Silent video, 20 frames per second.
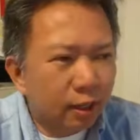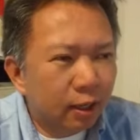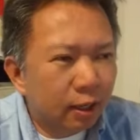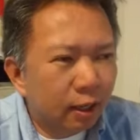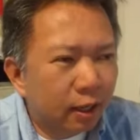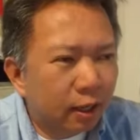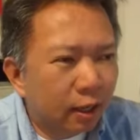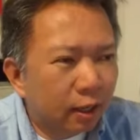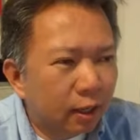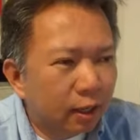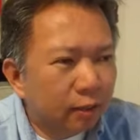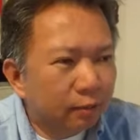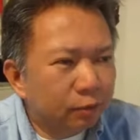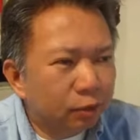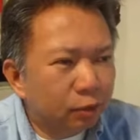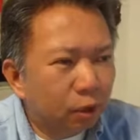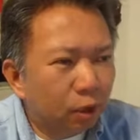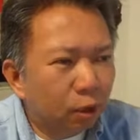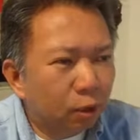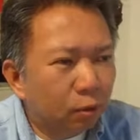
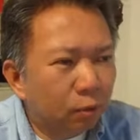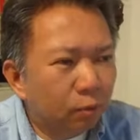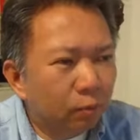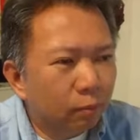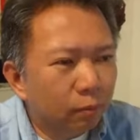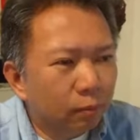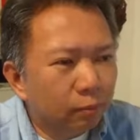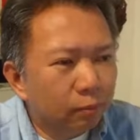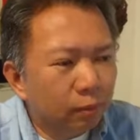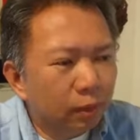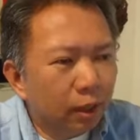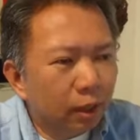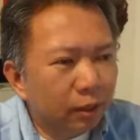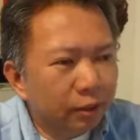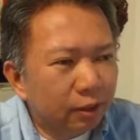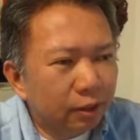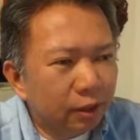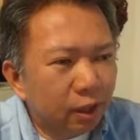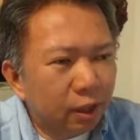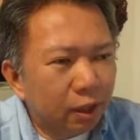
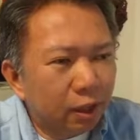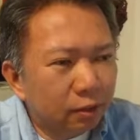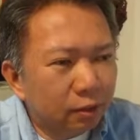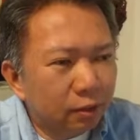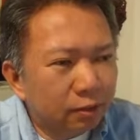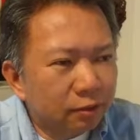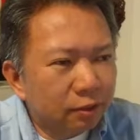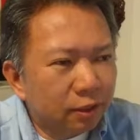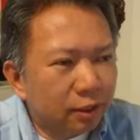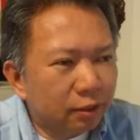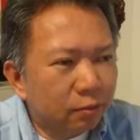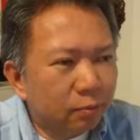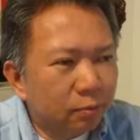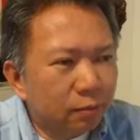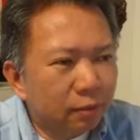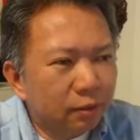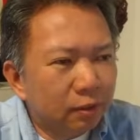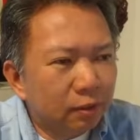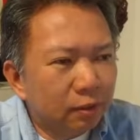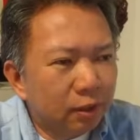The article says
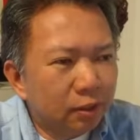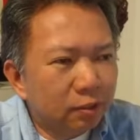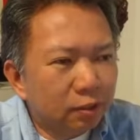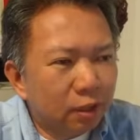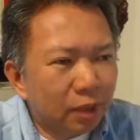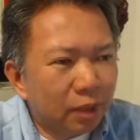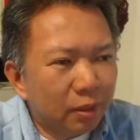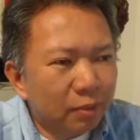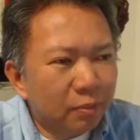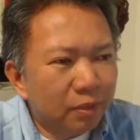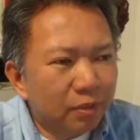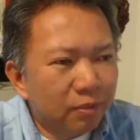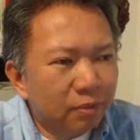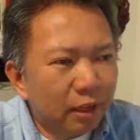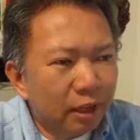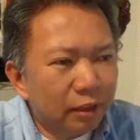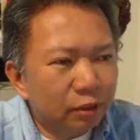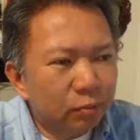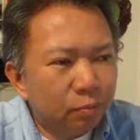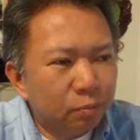these common
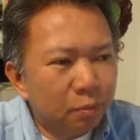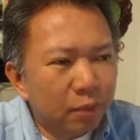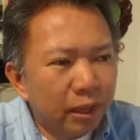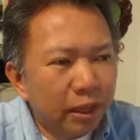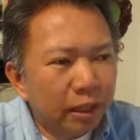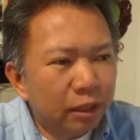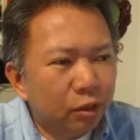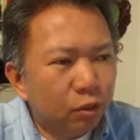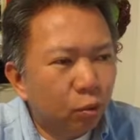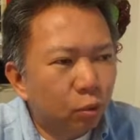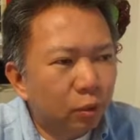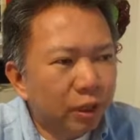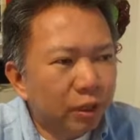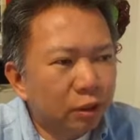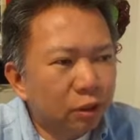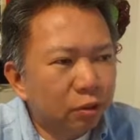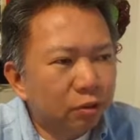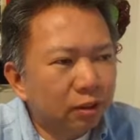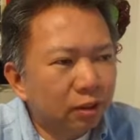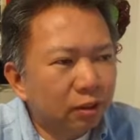mistakes made when
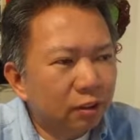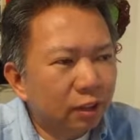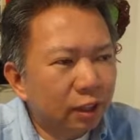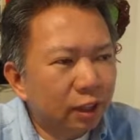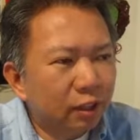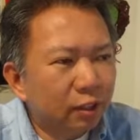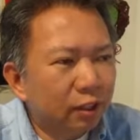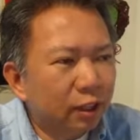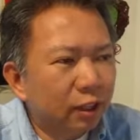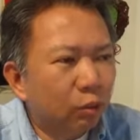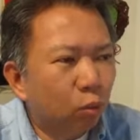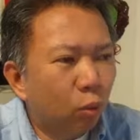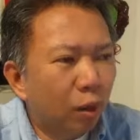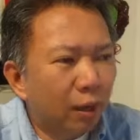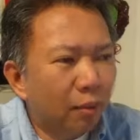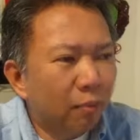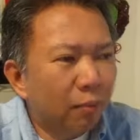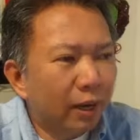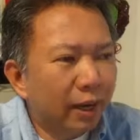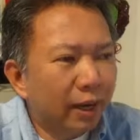using the internet
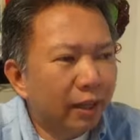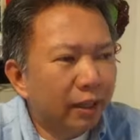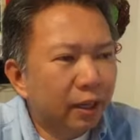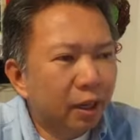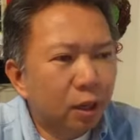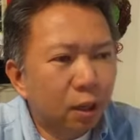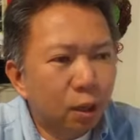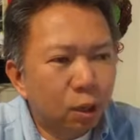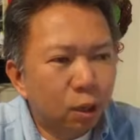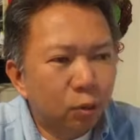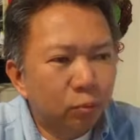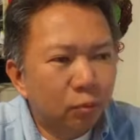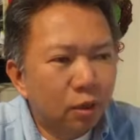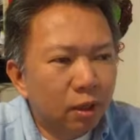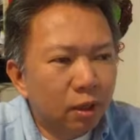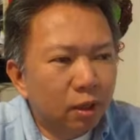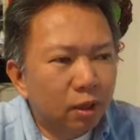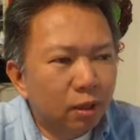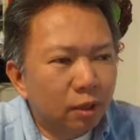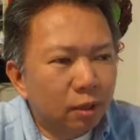while buying a home.
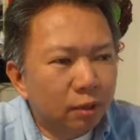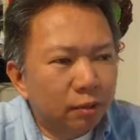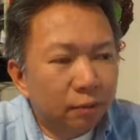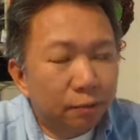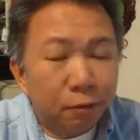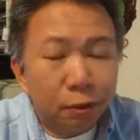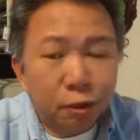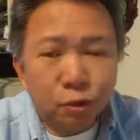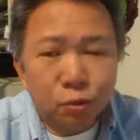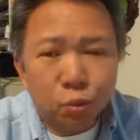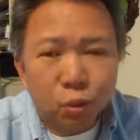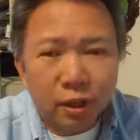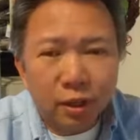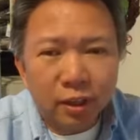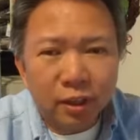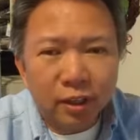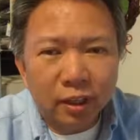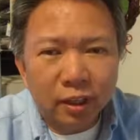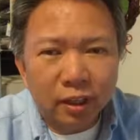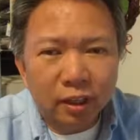The first one
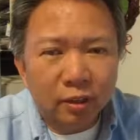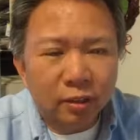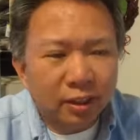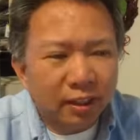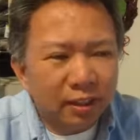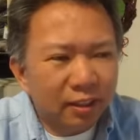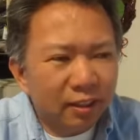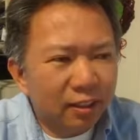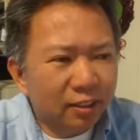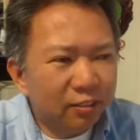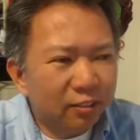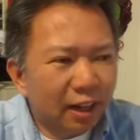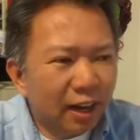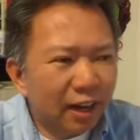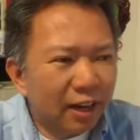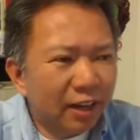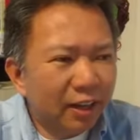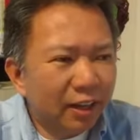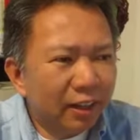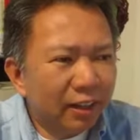here is
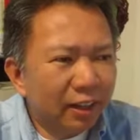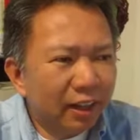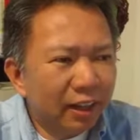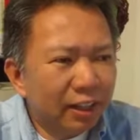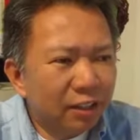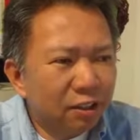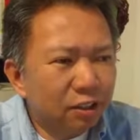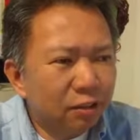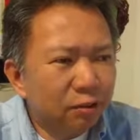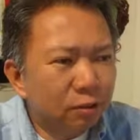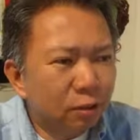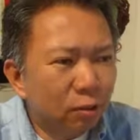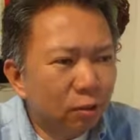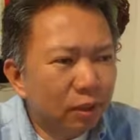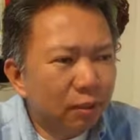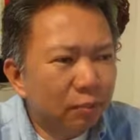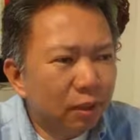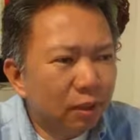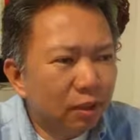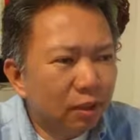hiring an agent
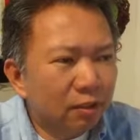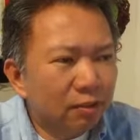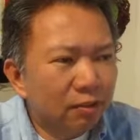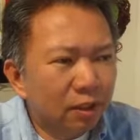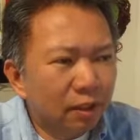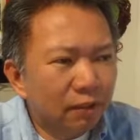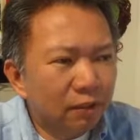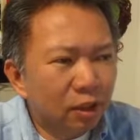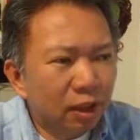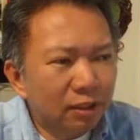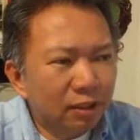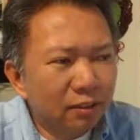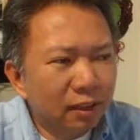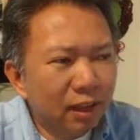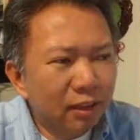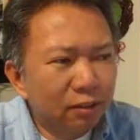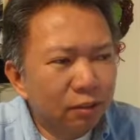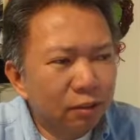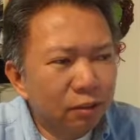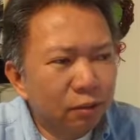solely because they've
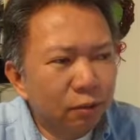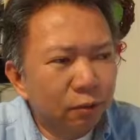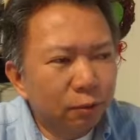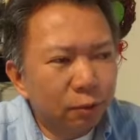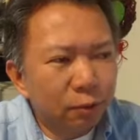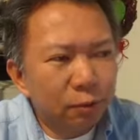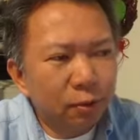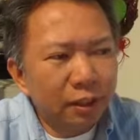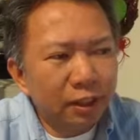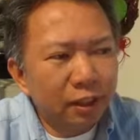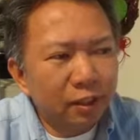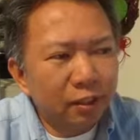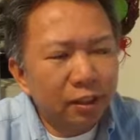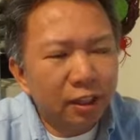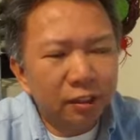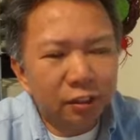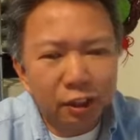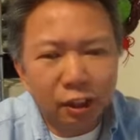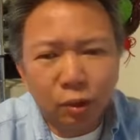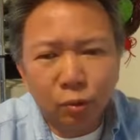contacted you through an
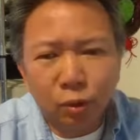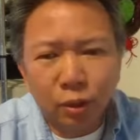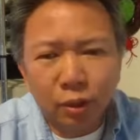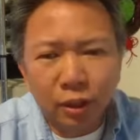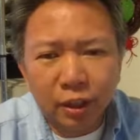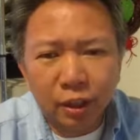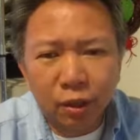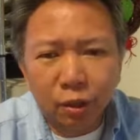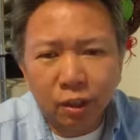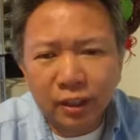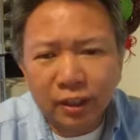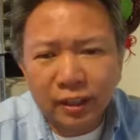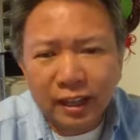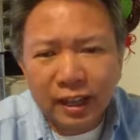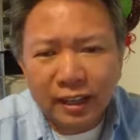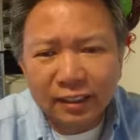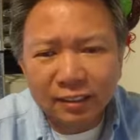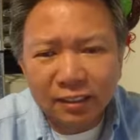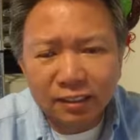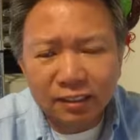internet inquiry or an
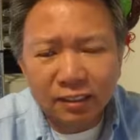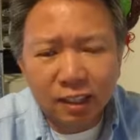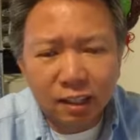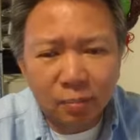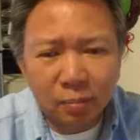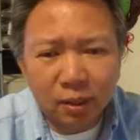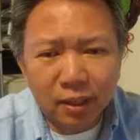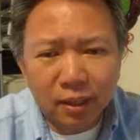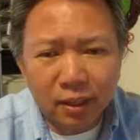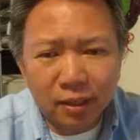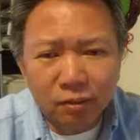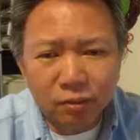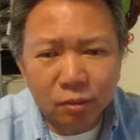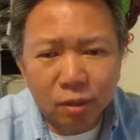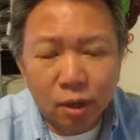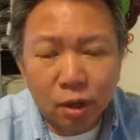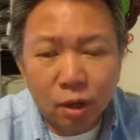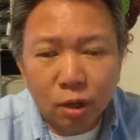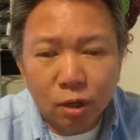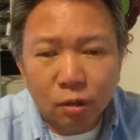ad that they placed.
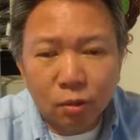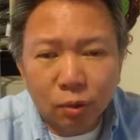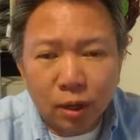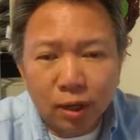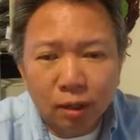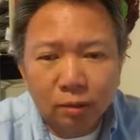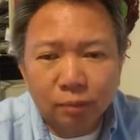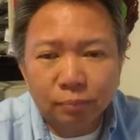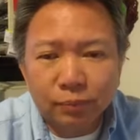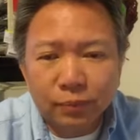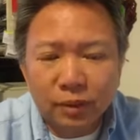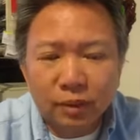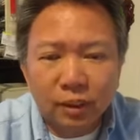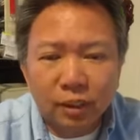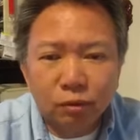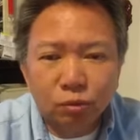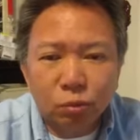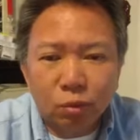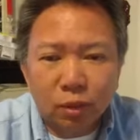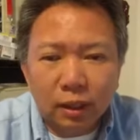Well,
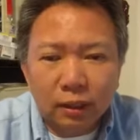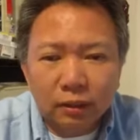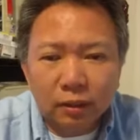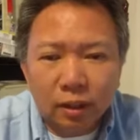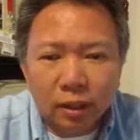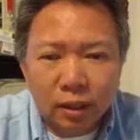guess what?